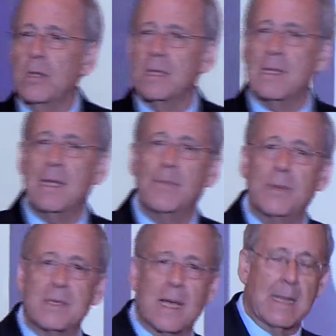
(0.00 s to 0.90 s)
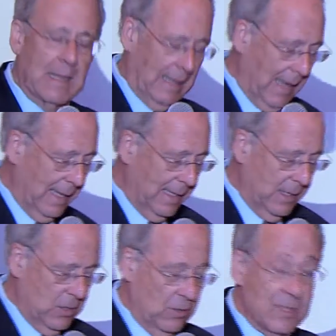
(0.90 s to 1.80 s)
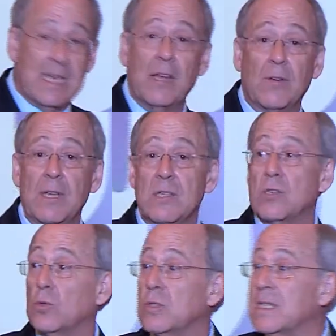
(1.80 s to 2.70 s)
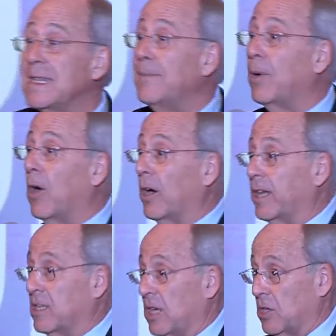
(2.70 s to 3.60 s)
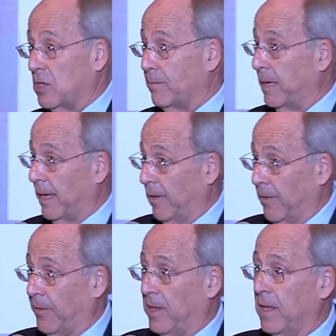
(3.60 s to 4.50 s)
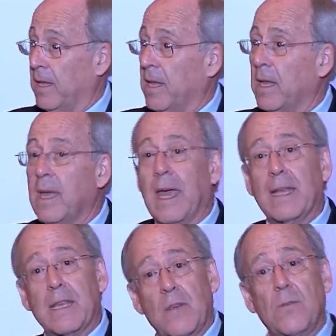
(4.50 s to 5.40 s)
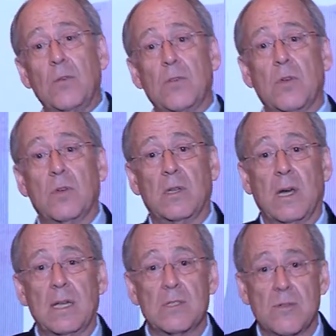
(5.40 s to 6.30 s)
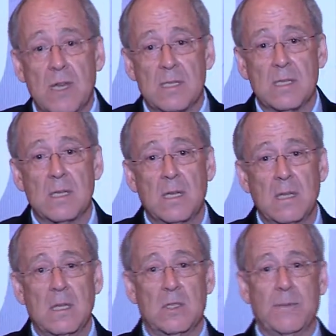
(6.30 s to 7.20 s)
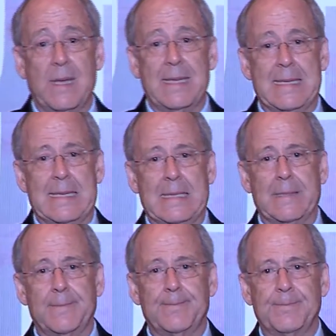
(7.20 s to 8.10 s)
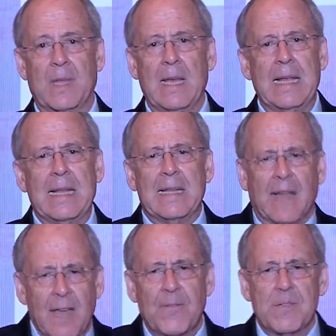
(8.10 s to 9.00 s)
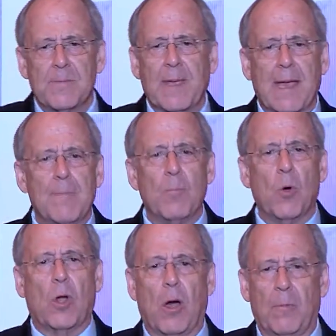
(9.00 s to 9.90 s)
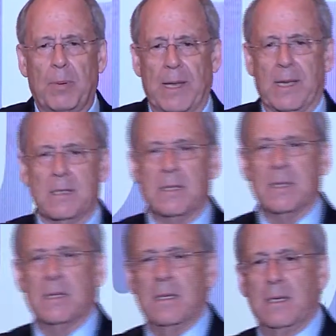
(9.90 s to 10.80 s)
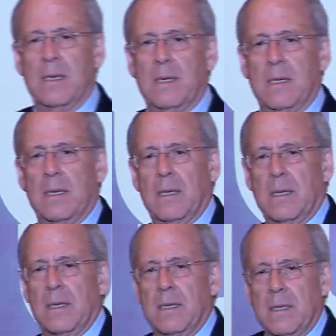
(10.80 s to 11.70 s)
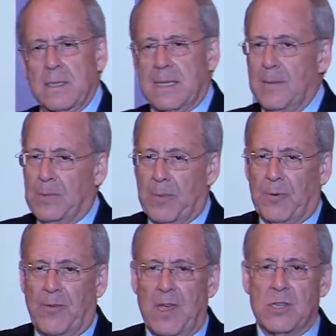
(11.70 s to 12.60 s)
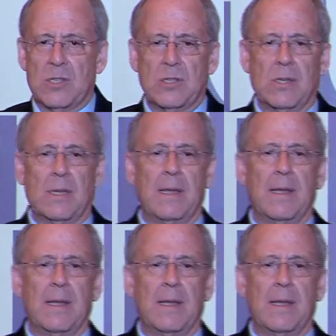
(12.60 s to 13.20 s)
sleep is likely to decrease your sleep architecture being healthy and give you the good night's rest that you may need. Life has become more complex. Sleep deprivation